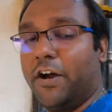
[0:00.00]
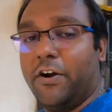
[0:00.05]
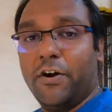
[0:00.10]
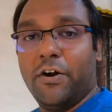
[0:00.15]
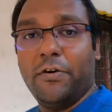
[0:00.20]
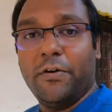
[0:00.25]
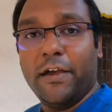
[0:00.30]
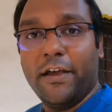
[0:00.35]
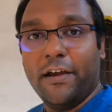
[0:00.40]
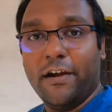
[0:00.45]

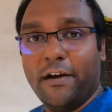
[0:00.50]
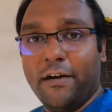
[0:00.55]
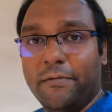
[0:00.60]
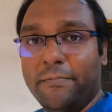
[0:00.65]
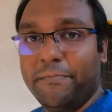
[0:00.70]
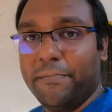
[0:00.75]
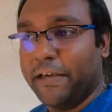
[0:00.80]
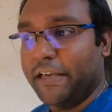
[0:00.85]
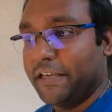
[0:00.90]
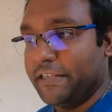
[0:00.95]
grow here,
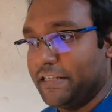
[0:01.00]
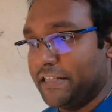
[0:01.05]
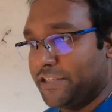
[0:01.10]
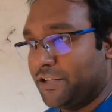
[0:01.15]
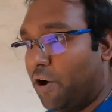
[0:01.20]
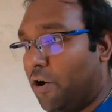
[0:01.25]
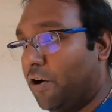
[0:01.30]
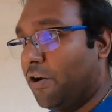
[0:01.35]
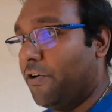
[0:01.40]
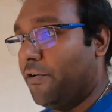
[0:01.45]
because
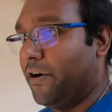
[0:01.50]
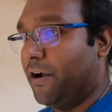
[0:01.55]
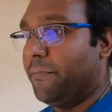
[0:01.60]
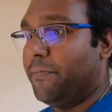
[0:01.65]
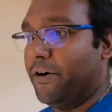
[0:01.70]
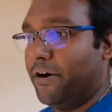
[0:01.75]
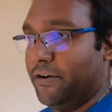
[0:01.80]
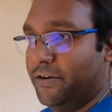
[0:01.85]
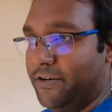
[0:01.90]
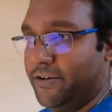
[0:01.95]
it's all
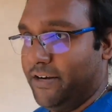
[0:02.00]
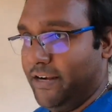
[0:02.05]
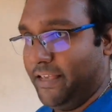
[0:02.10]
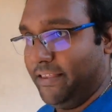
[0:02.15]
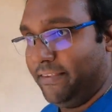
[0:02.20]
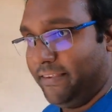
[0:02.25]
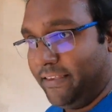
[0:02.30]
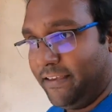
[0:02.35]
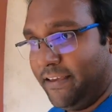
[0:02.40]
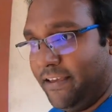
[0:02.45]
rubber underneath.